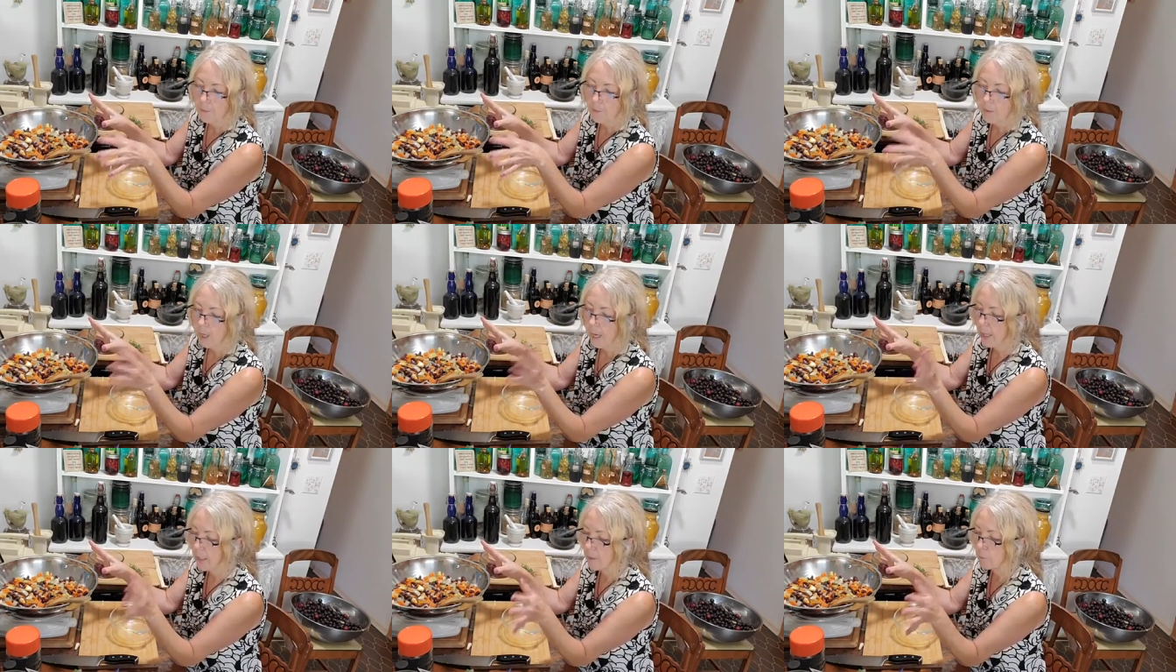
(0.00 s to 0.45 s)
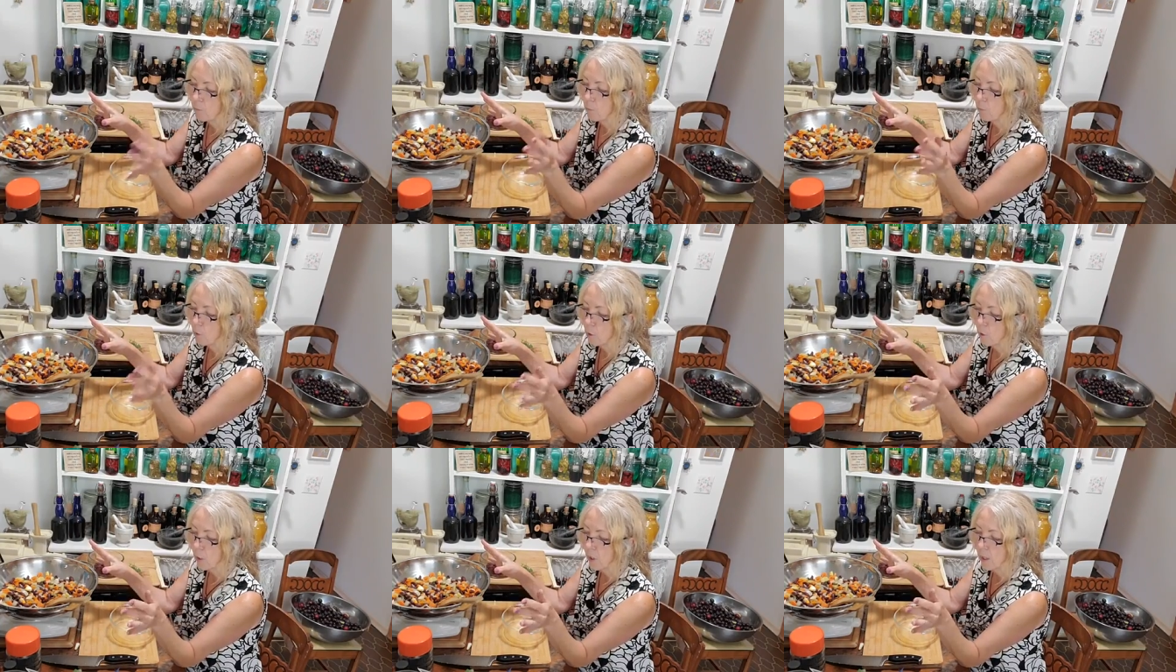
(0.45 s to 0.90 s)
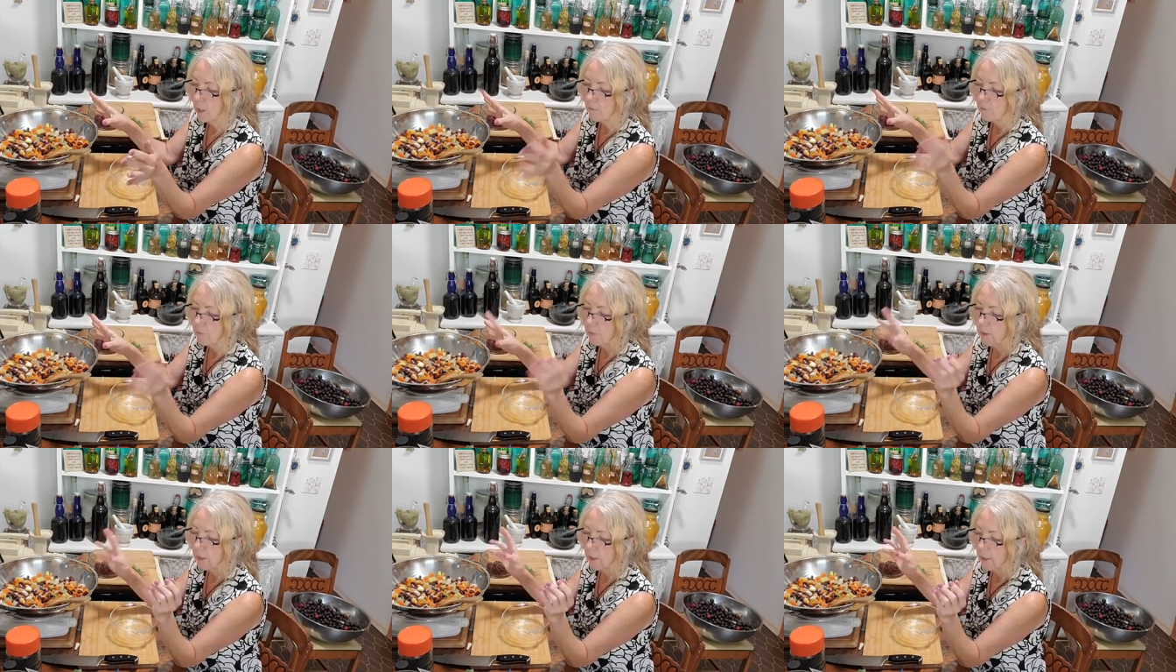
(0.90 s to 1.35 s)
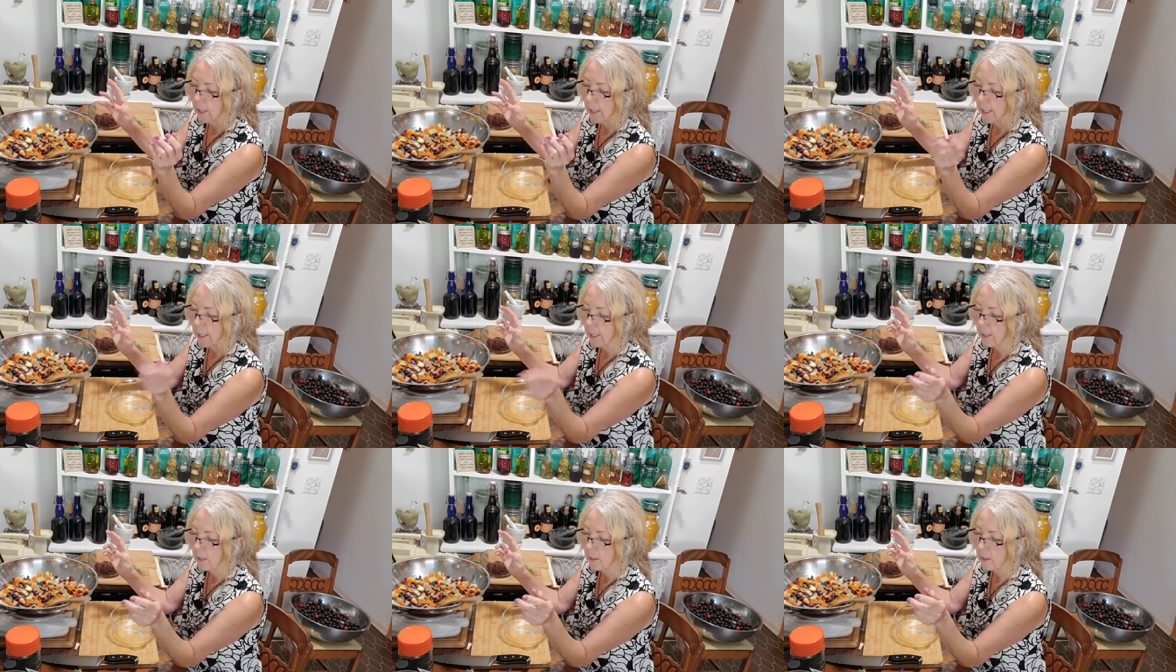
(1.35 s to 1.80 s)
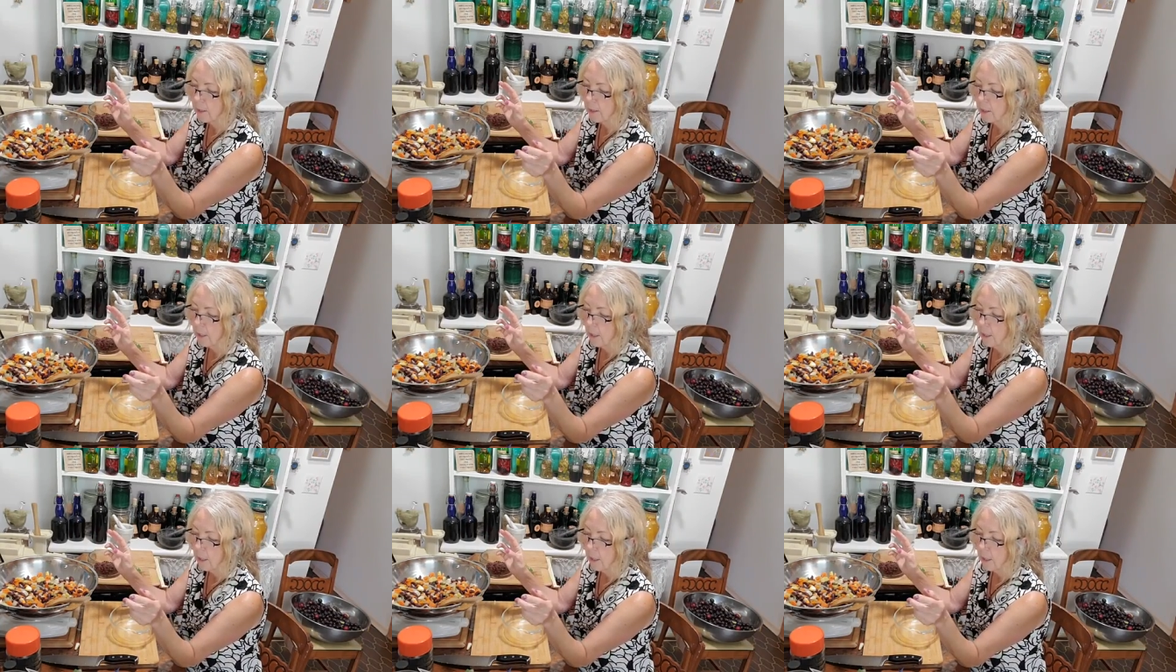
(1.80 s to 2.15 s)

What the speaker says: add more of the kale